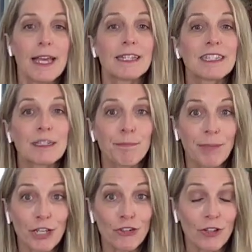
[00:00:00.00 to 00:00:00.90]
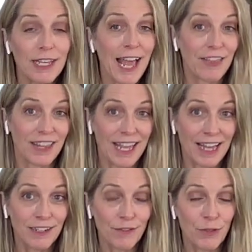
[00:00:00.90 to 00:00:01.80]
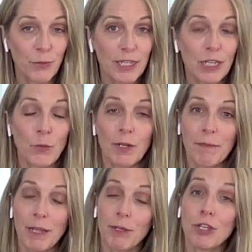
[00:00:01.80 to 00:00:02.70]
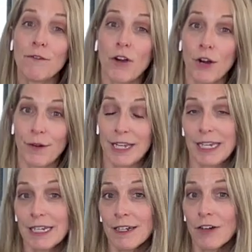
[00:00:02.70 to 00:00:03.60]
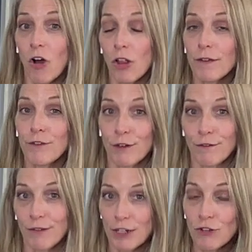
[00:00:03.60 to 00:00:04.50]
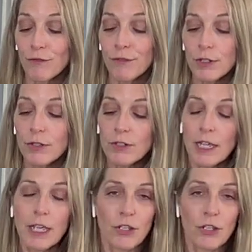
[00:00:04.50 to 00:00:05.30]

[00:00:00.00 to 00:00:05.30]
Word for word: especially at the end of the week when maybe you've already eaten all of your fresh fruit.